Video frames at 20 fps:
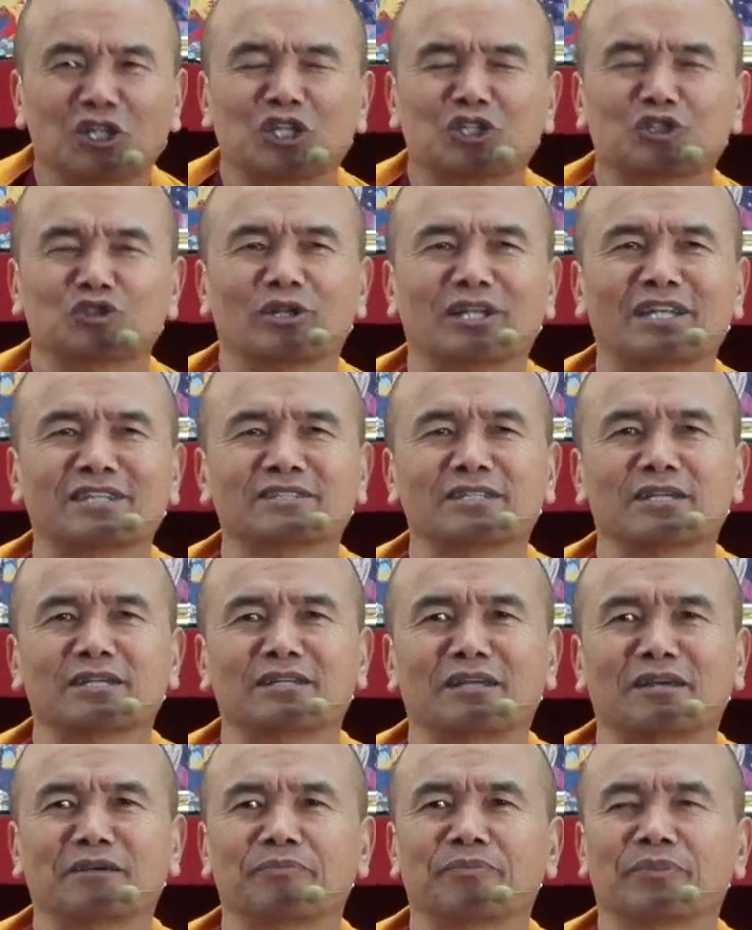So let's
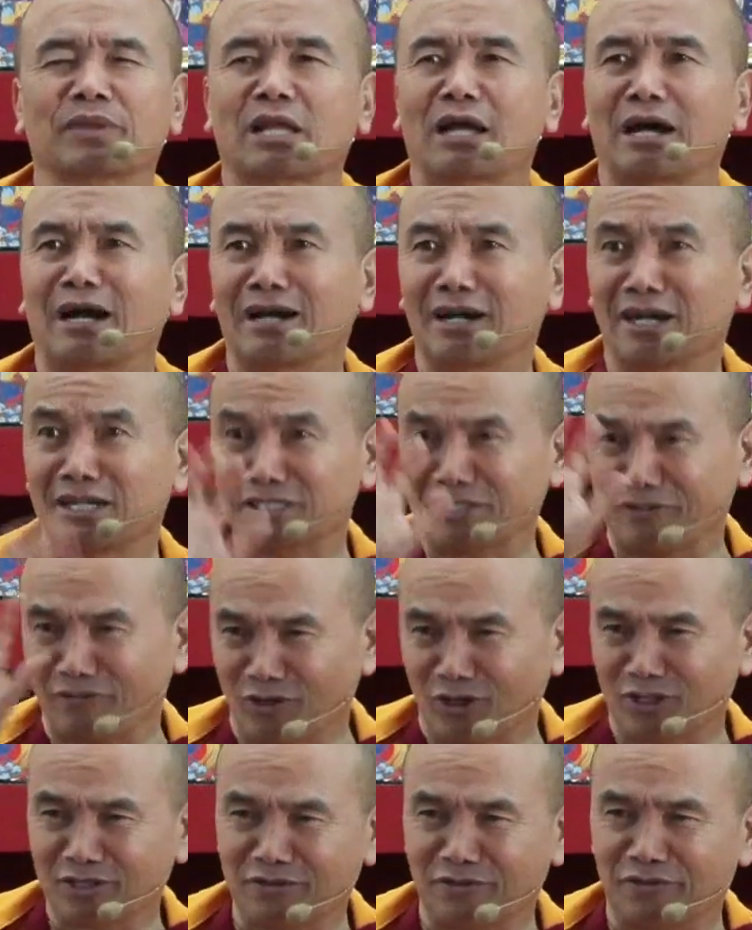say I ask the
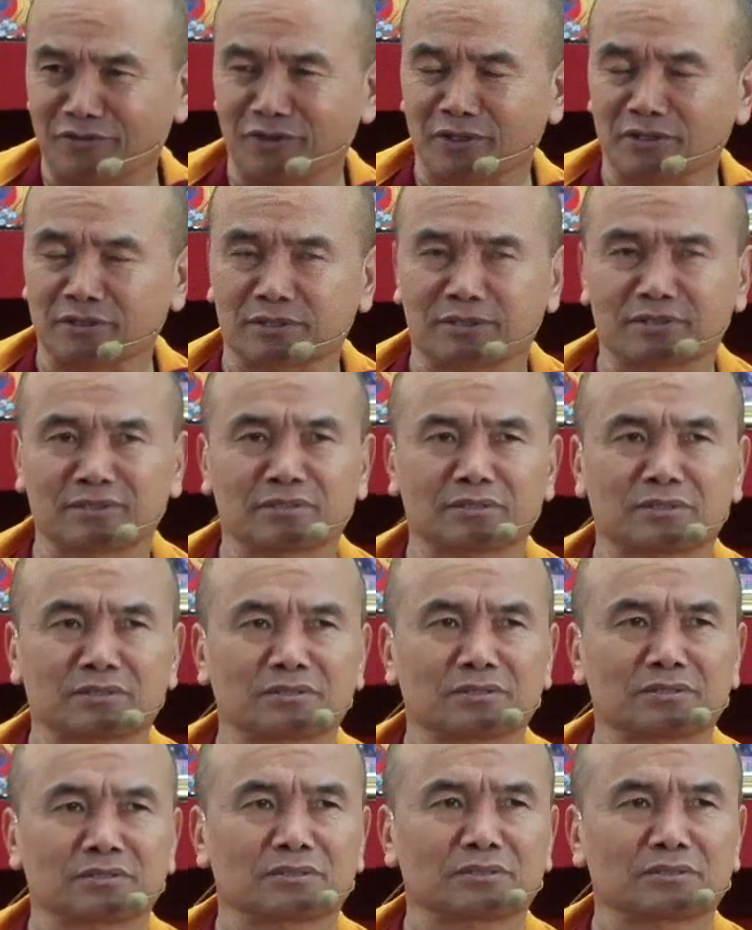philosophers,